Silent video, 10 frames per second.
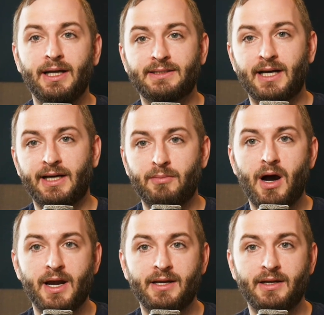inside the
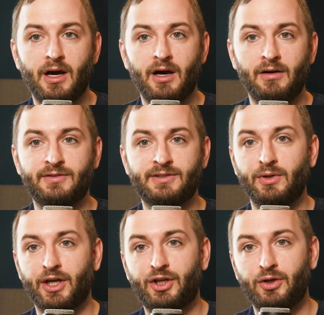mind of
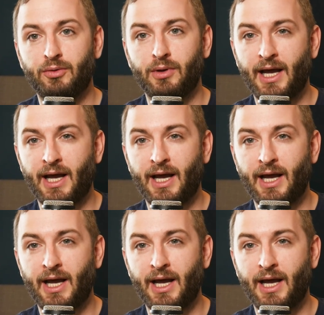someone like you